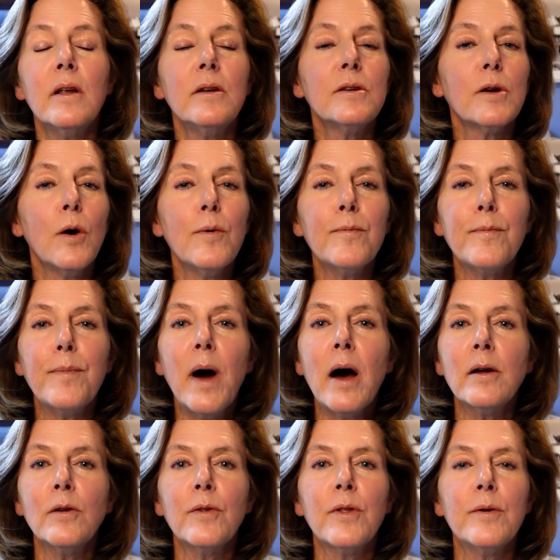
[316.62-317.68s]
Don't
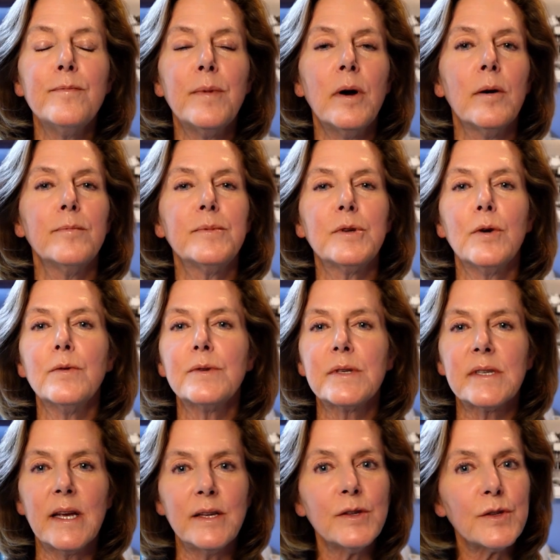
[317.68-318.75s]
bottle them up. Don't
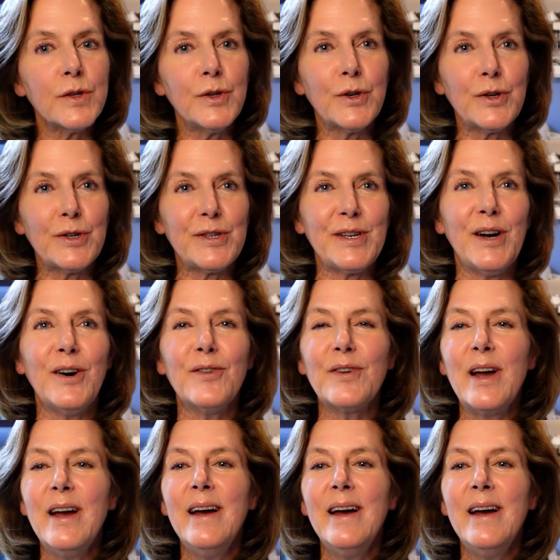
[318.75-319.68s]
censor yourself.